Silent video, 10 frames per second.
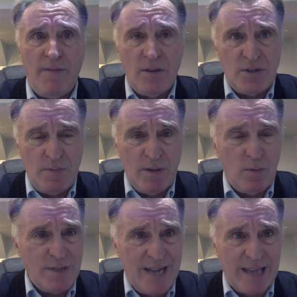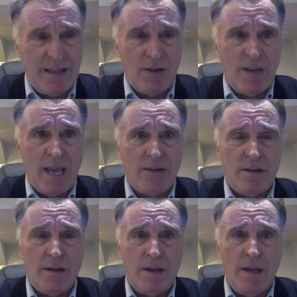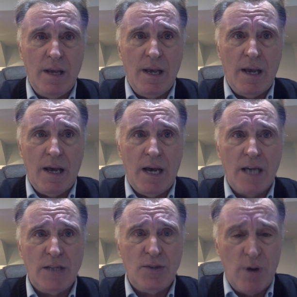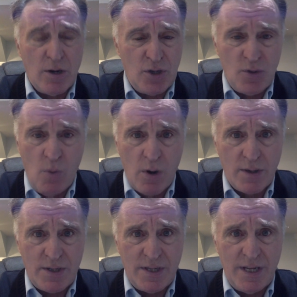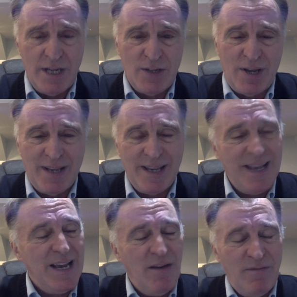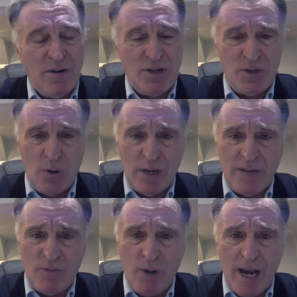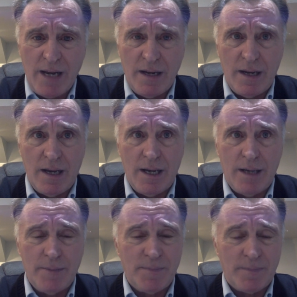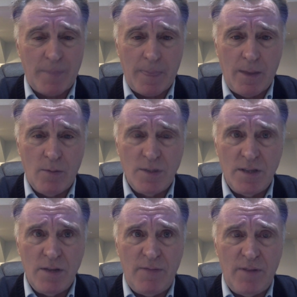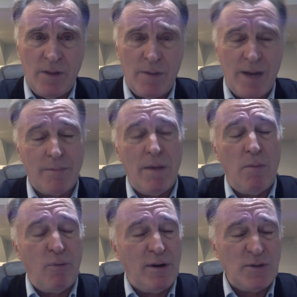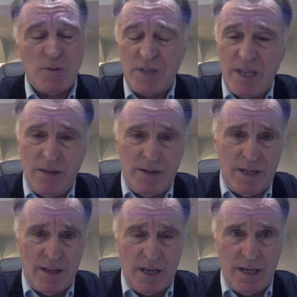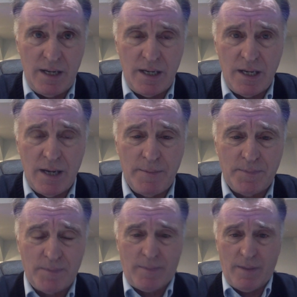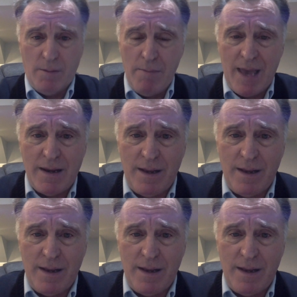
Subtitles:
Phil Smith was not there yet. Gerard Schwartz, in his very short-lived reign, was in the Philharmonic. Mel Broyles was killing it in the Met.